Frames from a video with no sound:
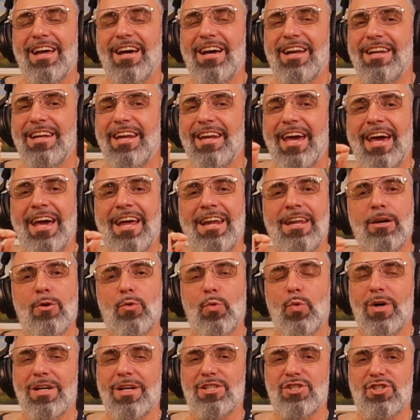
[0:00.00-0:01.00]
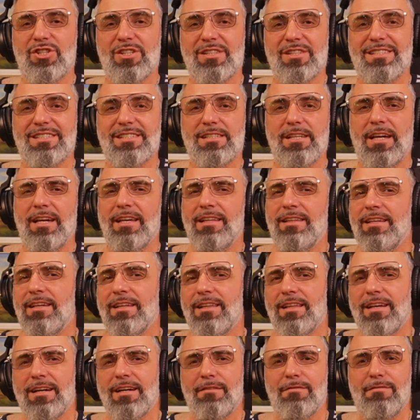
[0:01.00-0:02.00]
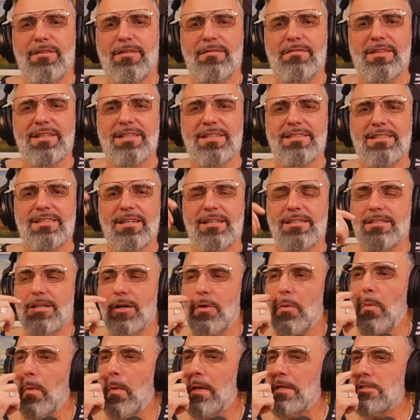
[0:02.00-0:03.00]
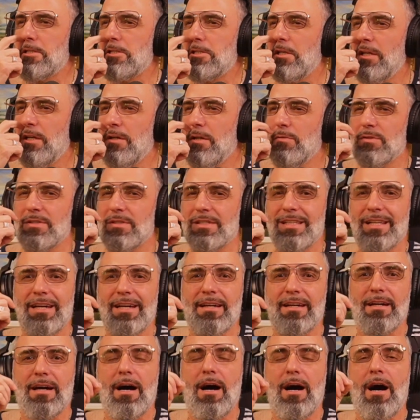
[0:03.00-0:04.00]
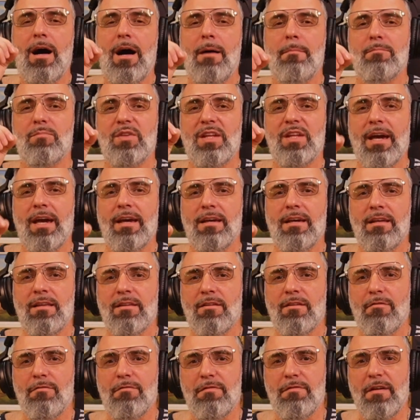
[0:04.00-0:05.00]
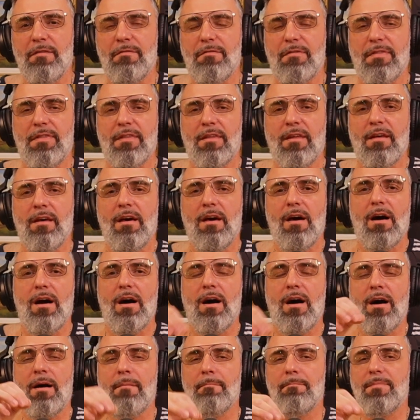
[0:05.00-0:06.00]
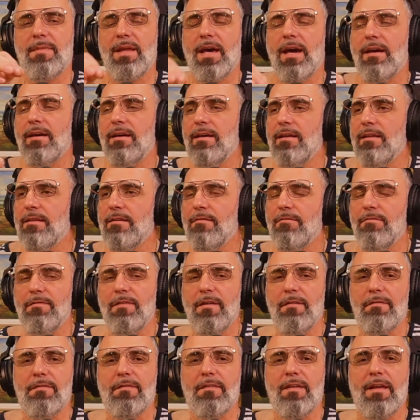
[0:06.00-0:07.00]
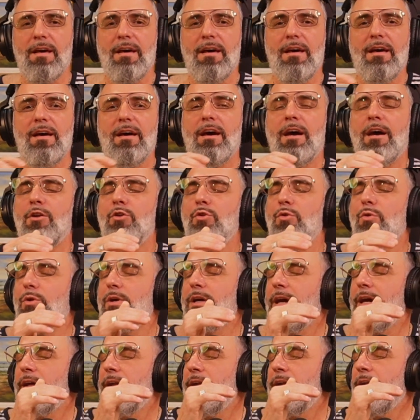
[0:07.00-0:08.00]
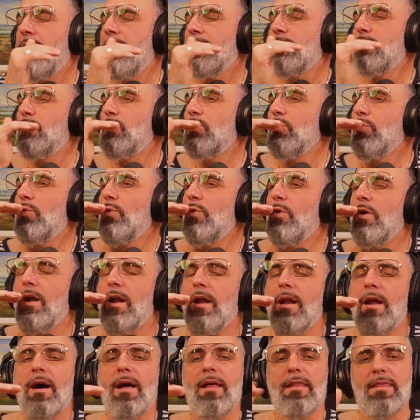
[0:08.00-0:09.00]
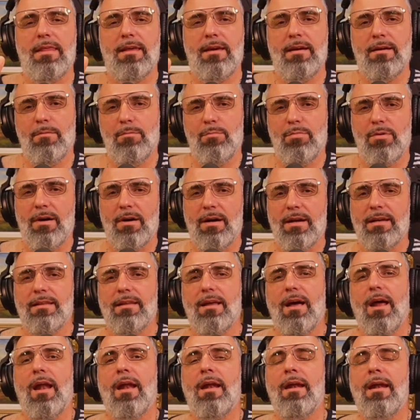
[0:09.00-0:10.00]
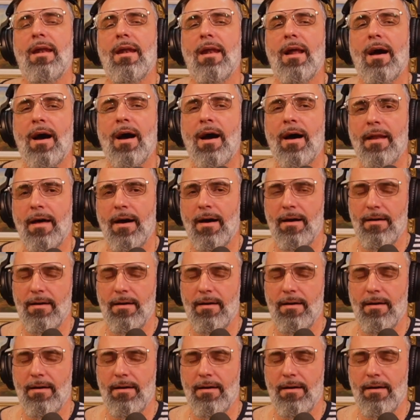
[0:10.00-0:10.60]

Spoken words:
any questions. He did like 50, 60 questions. He was like, I'm taking the fifth. I'm taking the fifth. And you cannot do nothing about it. Nada.